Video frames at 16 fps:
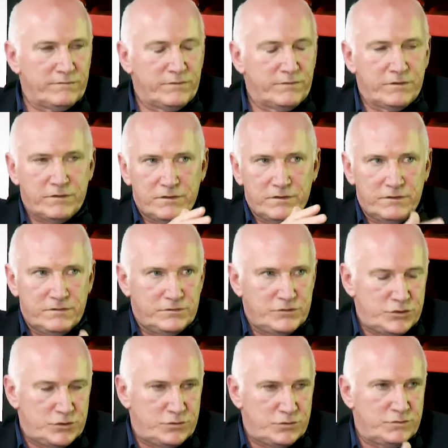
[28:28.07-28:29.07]
for
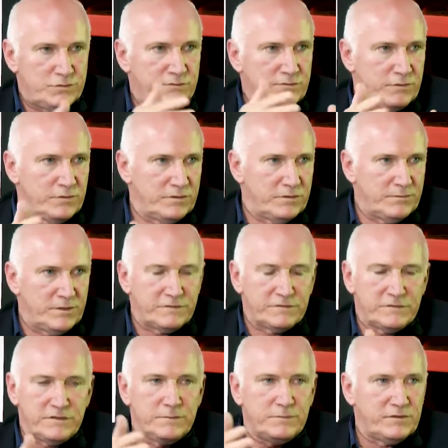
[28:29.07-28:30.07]
Jews, for
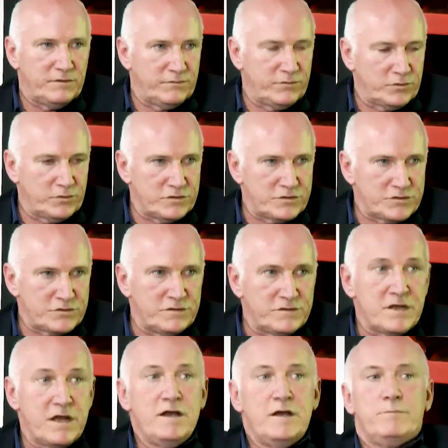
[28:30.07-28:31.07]
Muslims, and for Christians,